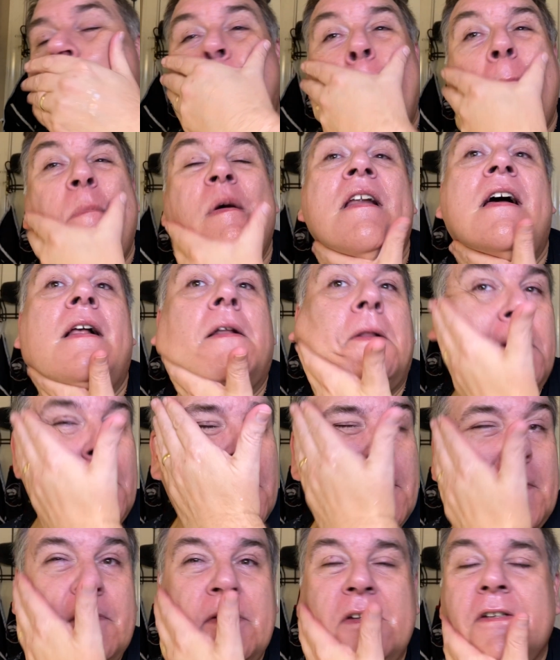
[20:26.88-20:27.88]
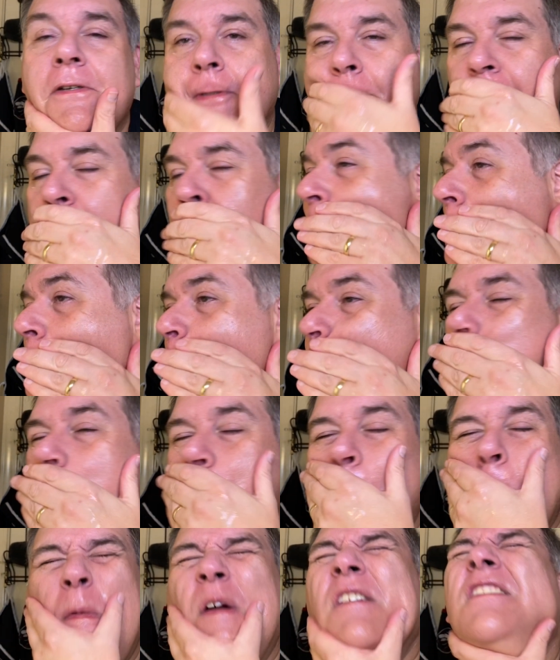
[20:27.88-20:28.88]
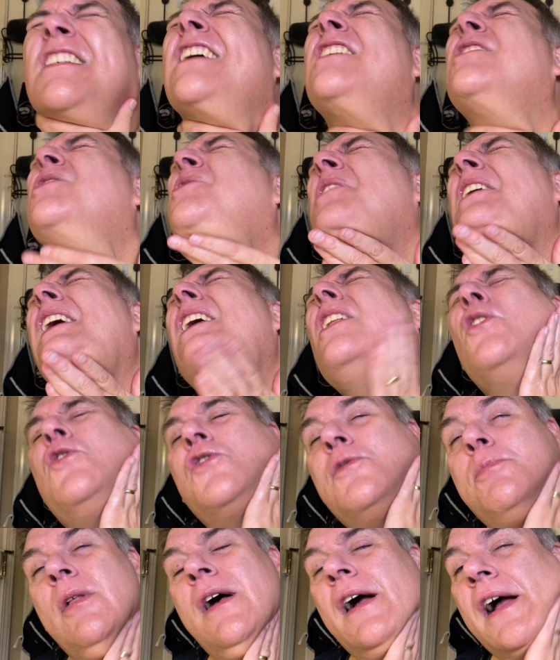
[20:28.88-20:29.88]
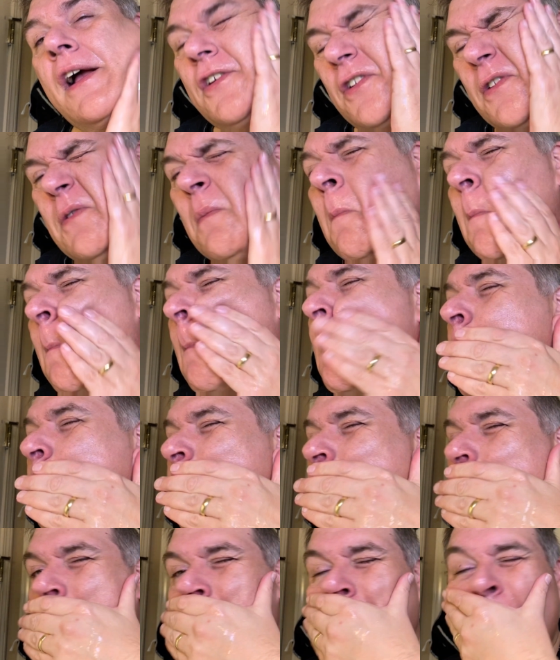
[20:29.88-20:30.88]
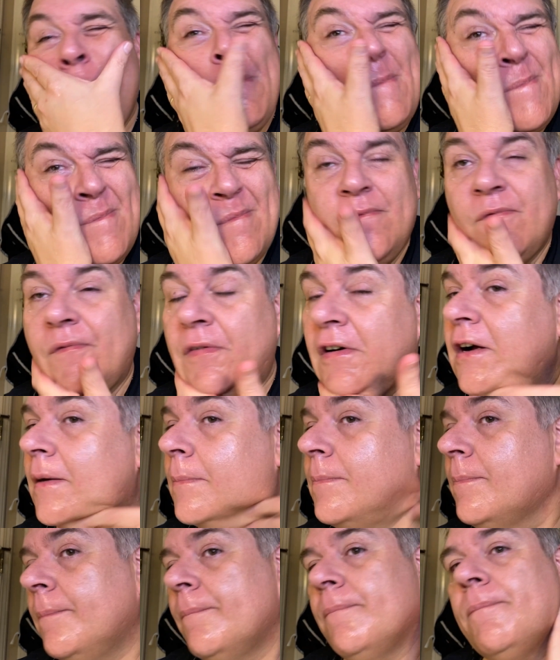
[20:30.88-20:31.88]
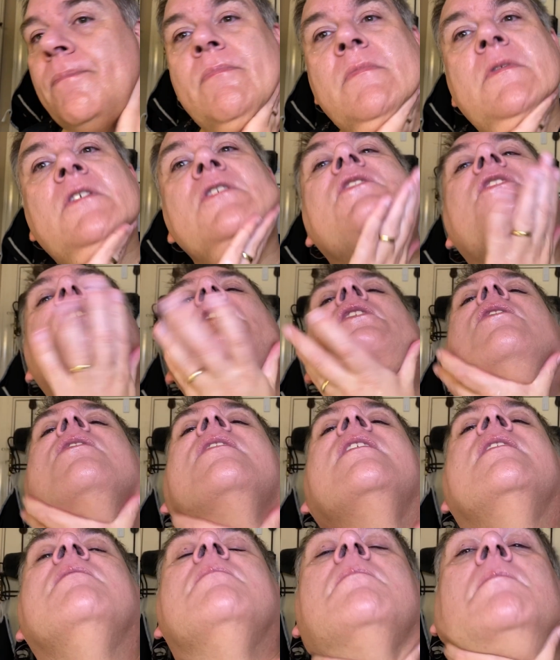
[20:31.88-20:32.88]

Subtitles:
And I love this witch hazel and aloe splash from Sterling.